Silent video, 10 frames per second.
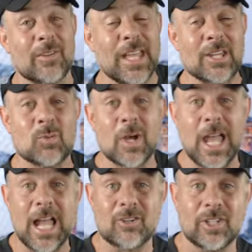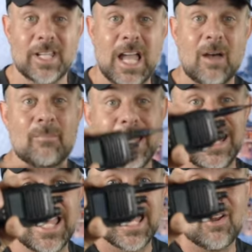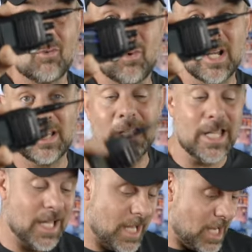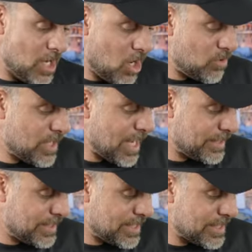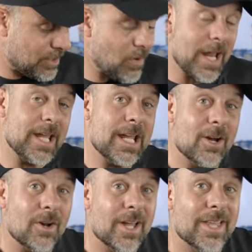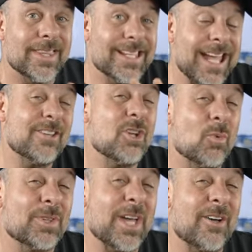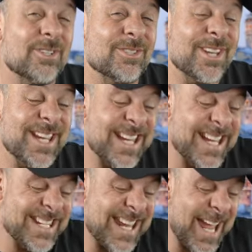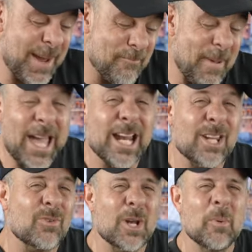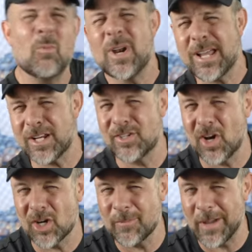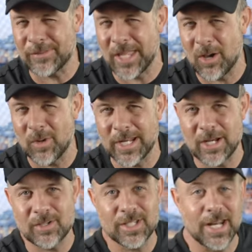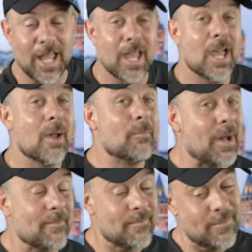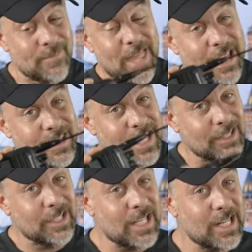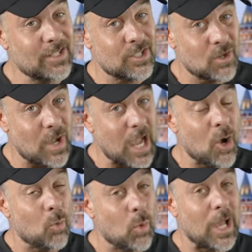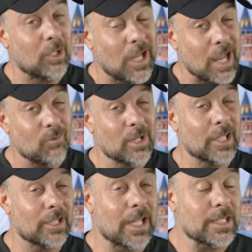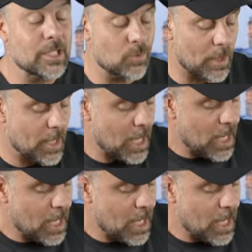And that's what actually got me really honed on this thing right here. The KG1000G is a badass radio, but we're not going to talk about that one here today. But that did lead into how well I really like this one.